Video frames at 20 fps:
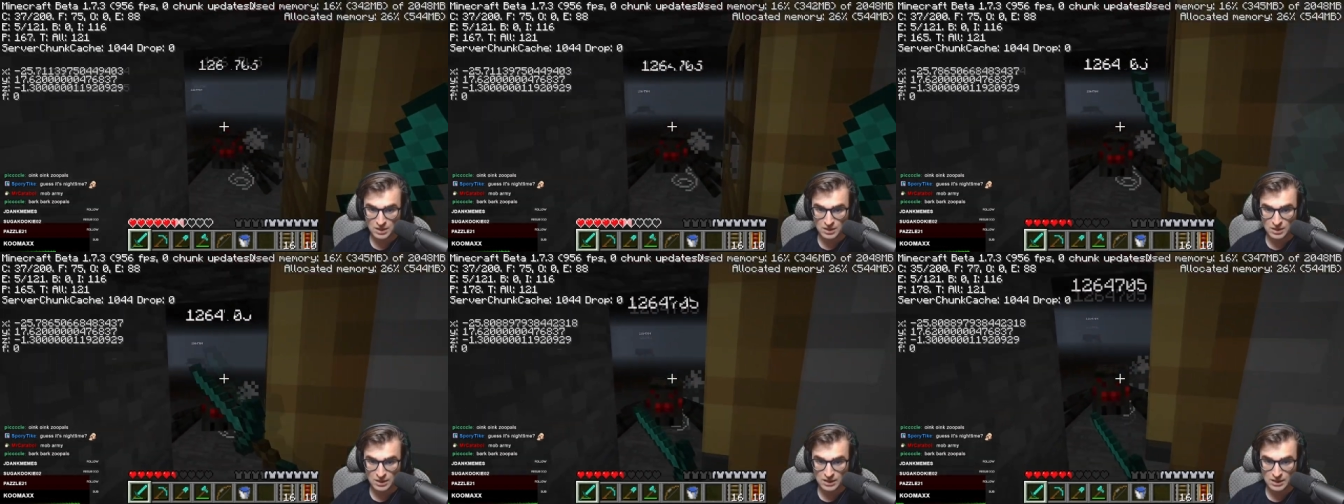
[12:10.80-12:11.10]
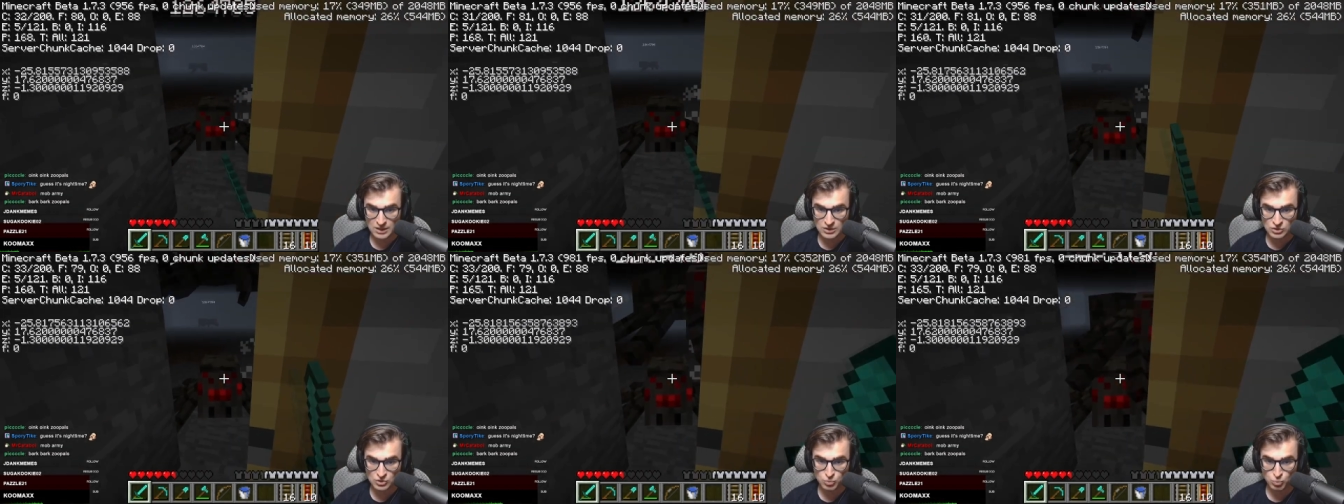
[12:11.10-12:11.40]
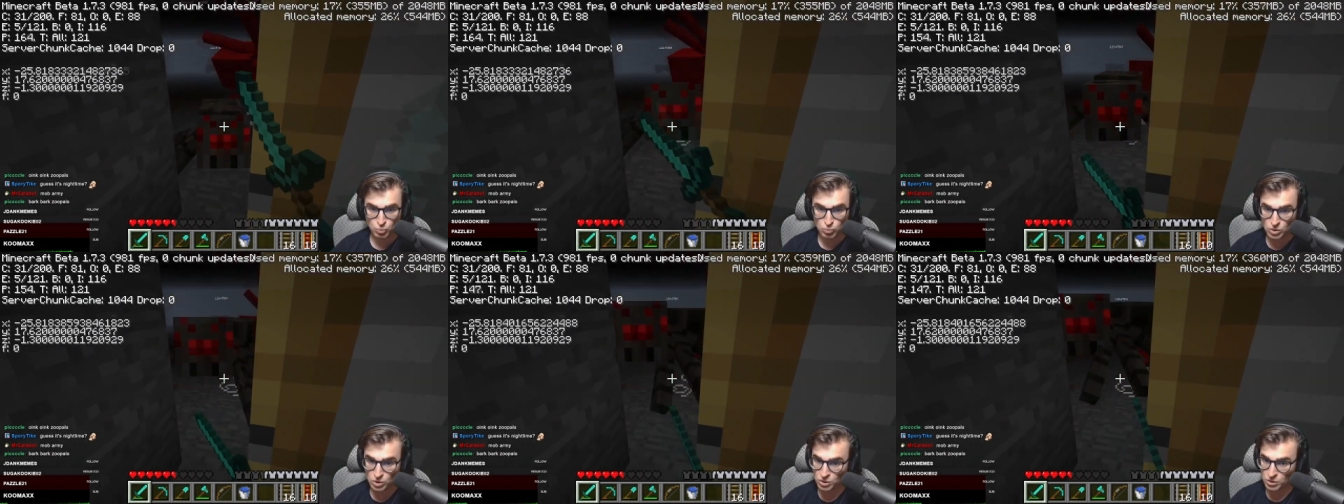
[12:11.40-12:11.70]
it's
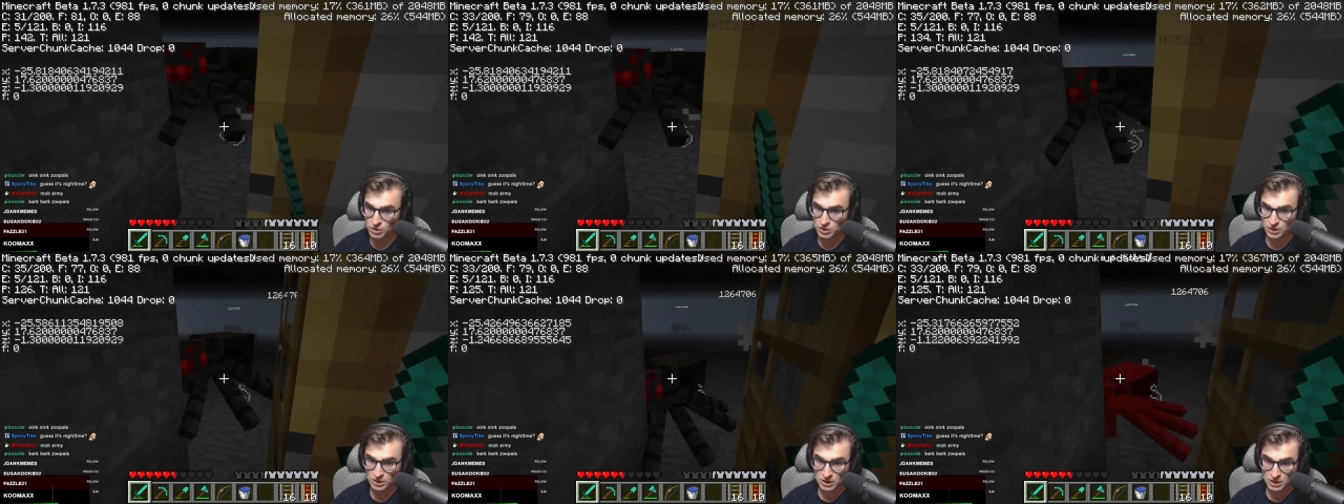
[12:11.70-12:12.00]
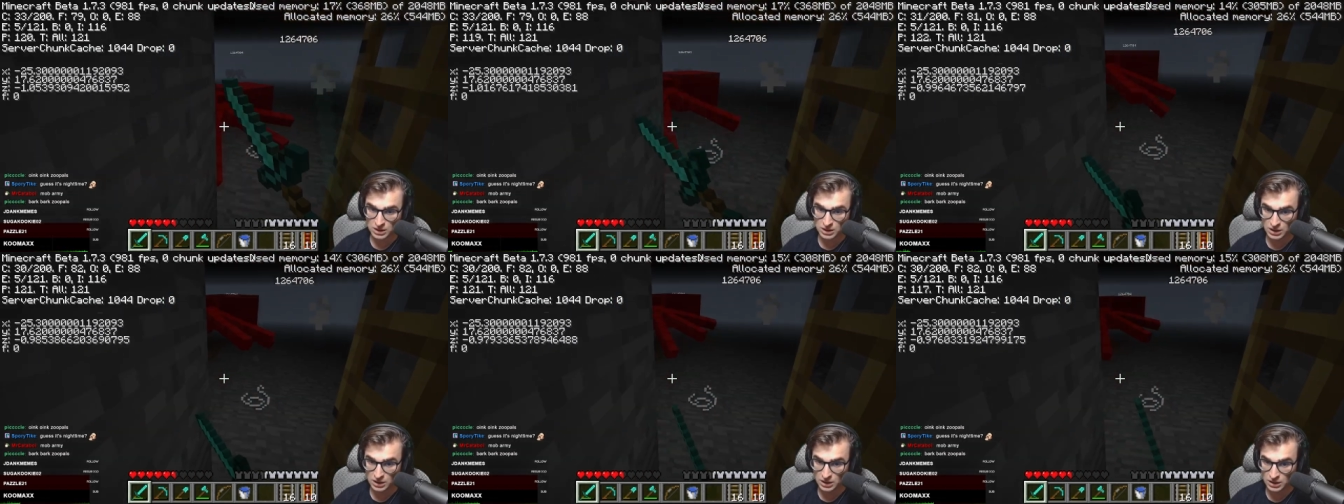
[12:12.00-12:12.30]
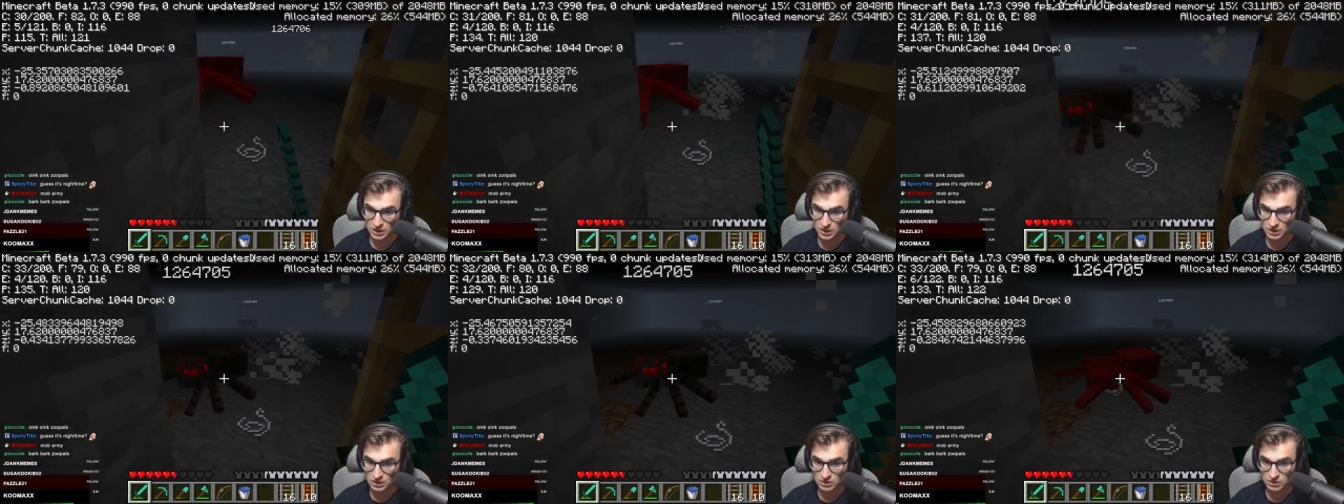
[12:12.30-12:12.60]

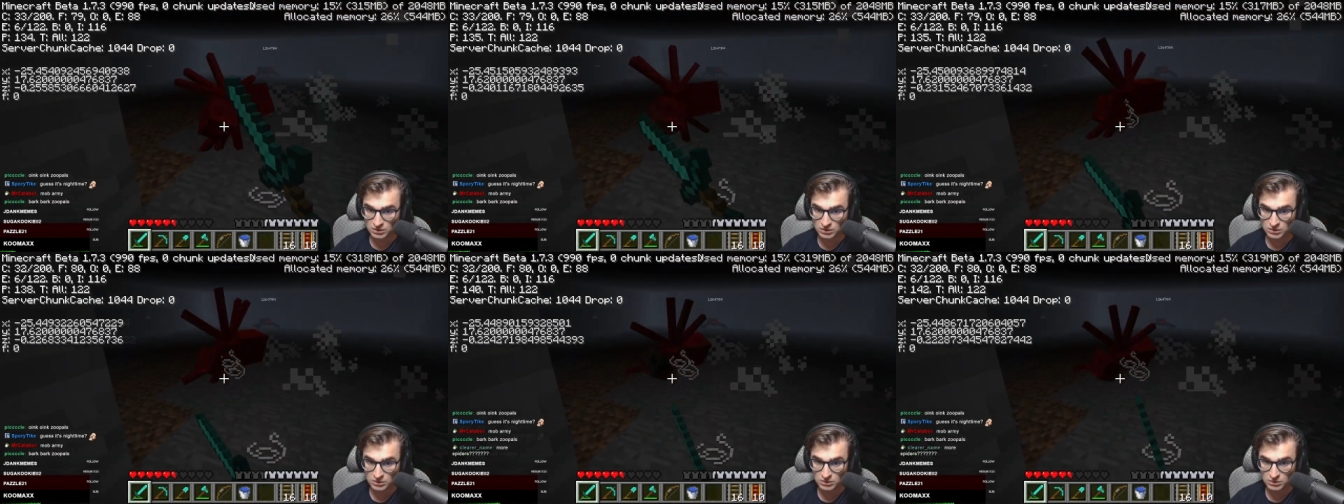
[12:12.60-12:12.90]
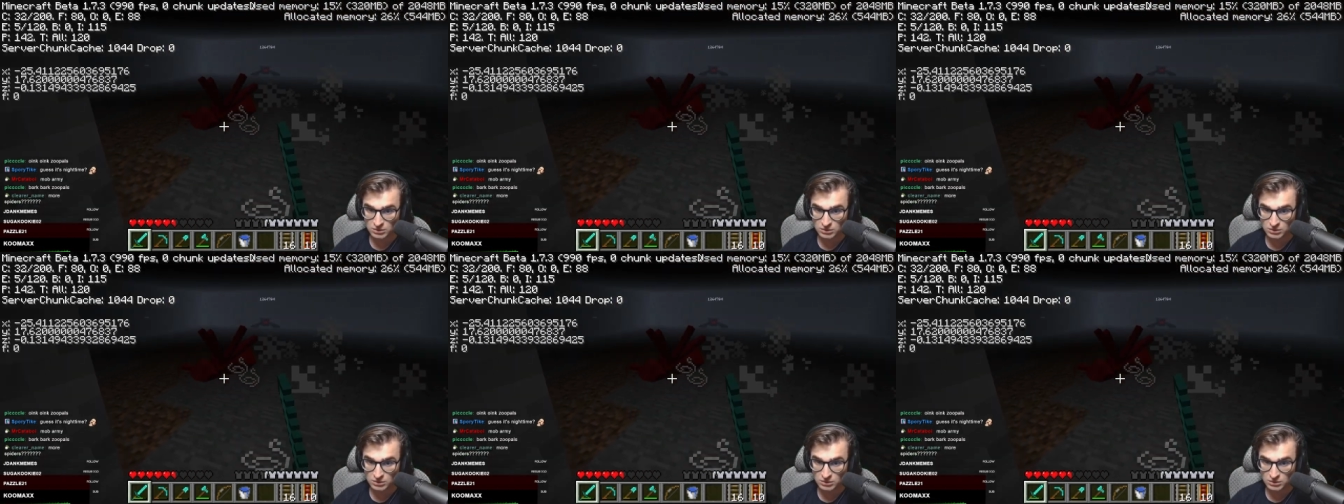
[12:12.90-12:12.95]
working.